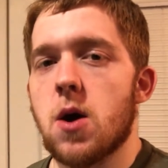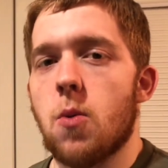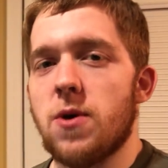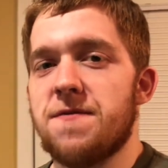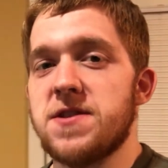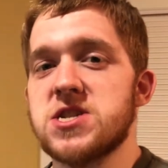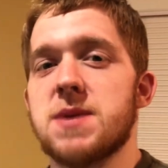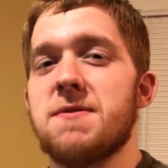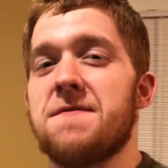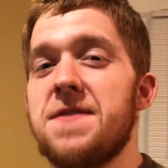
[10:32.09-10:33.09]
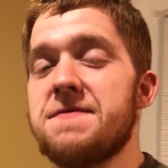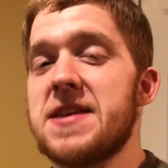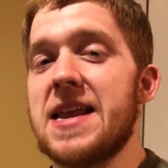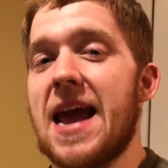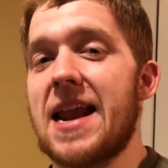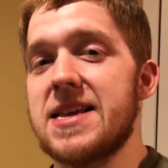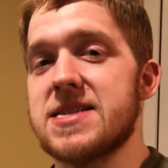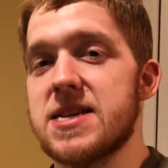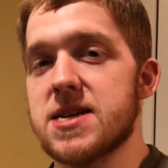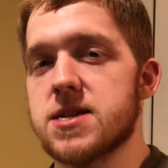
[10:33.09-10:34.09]
We finished up at
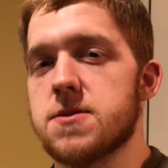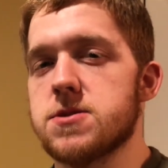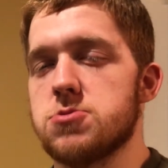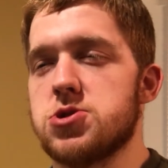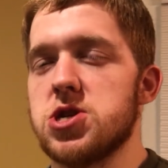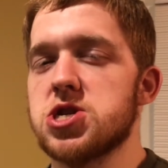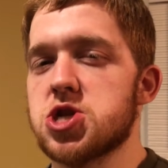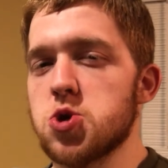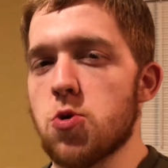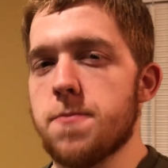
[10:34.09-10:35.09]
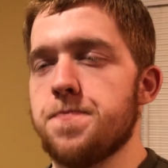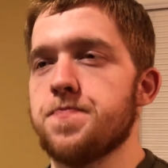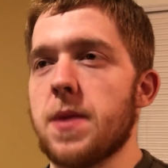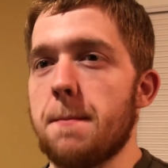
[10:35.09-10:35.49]
1,586, so just short.